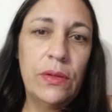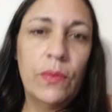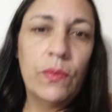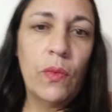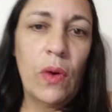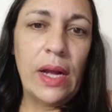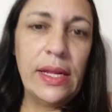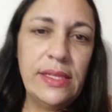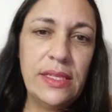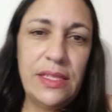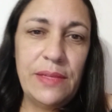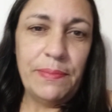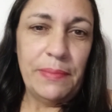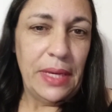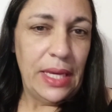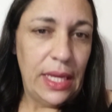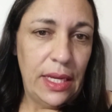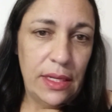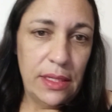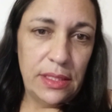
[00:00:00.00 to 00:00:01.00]
wants
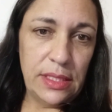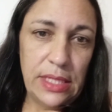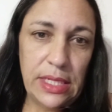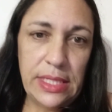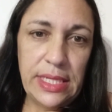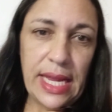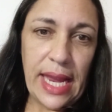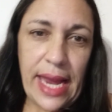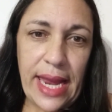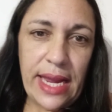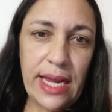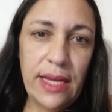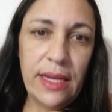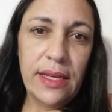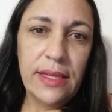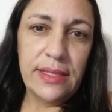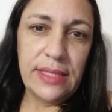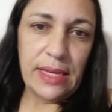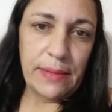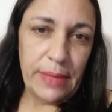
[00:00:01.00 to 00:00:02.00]
me to
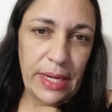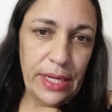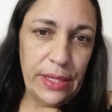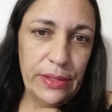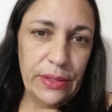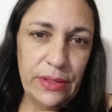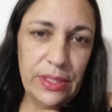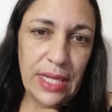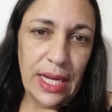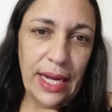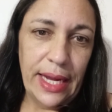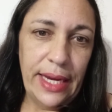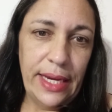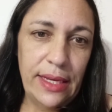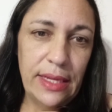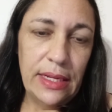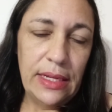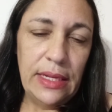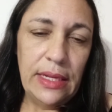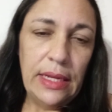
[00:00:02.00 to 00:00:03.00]
take semaglutide,